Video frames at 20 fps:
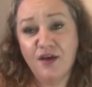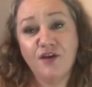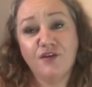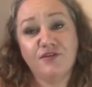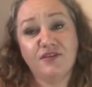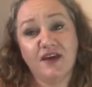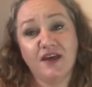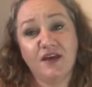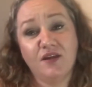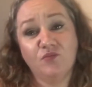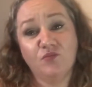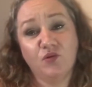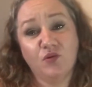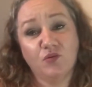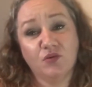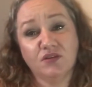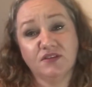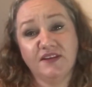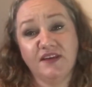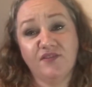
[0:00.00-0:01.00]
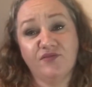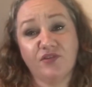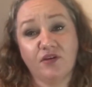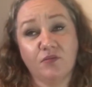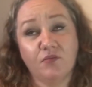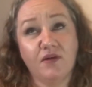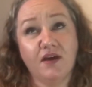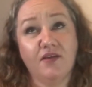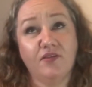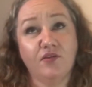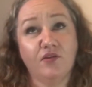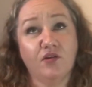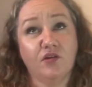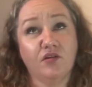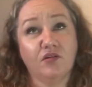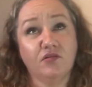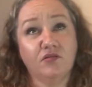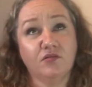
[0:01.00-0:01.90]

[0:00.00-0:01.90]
Then we will leave them in their